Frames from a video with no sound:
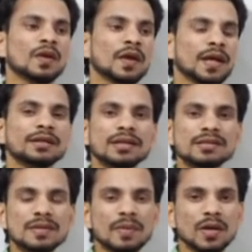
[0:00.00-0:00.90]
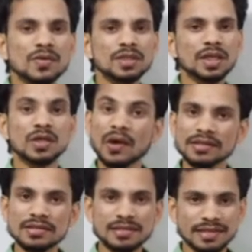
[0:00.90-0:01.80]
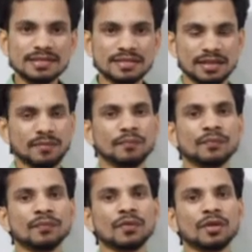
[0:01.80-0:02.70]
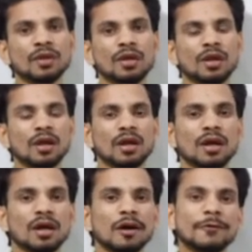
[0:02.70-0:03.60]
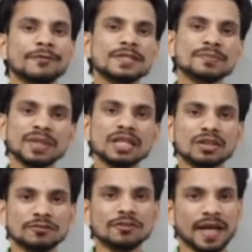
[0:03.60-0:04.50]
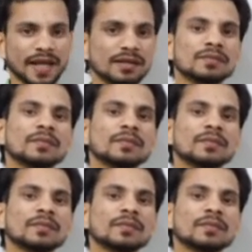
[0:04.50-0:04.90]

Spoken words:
it tells about the constancy of speed of light,